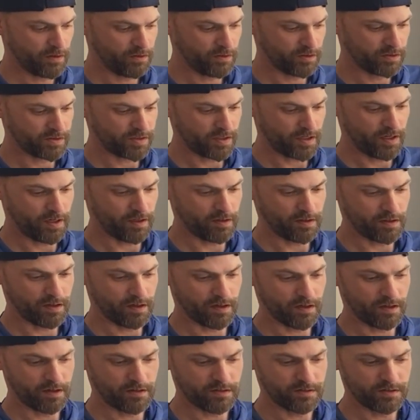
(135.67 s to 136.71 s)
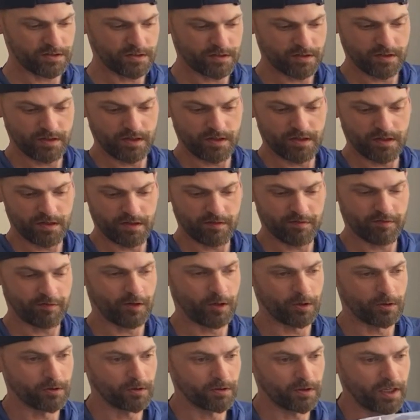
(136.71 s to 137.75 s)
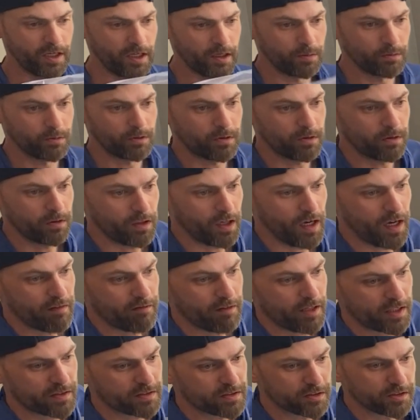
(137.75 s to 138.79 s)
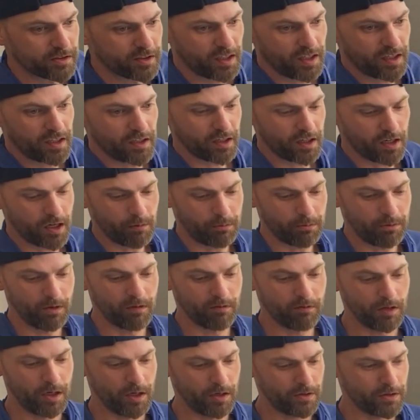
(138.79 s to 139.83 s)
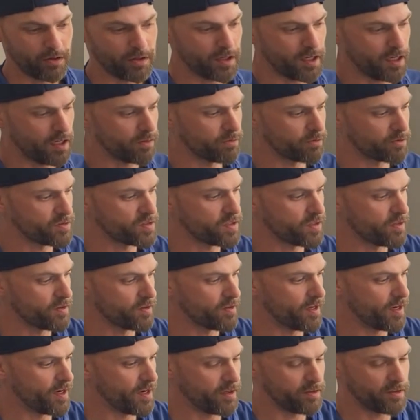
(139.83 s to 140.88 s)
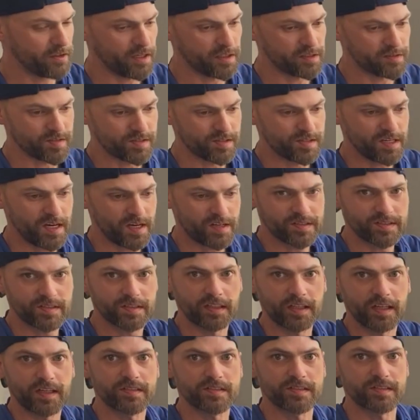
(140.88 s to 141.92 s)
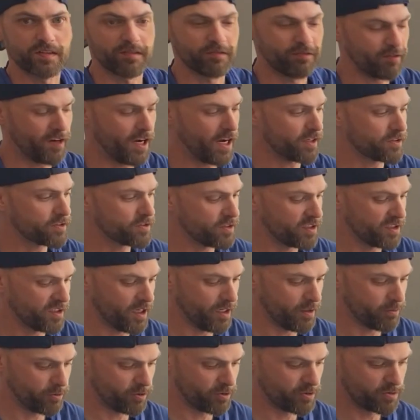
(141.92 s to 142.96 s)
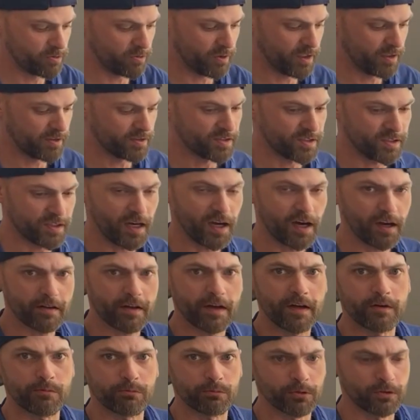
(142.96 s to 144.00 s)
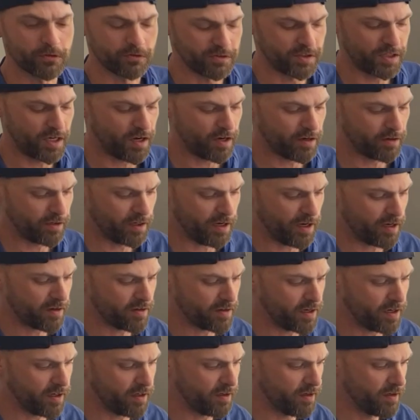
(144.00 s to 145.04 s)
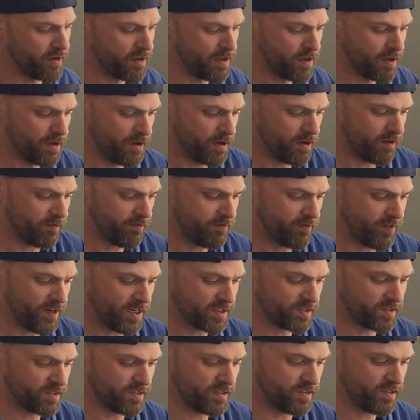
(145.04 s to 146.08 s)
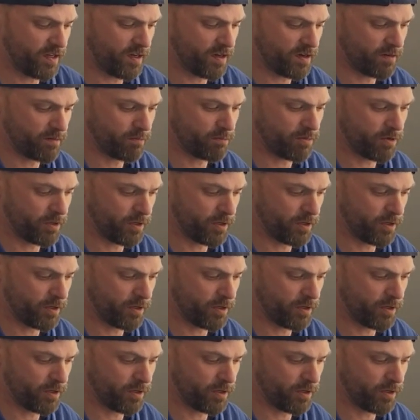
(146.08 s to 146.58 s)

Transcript: It looks like there's the phono cable. I've actually got a couple of other cables here that I'd like to test against the factory cable as well to see how that improves sound and how that affects the sound.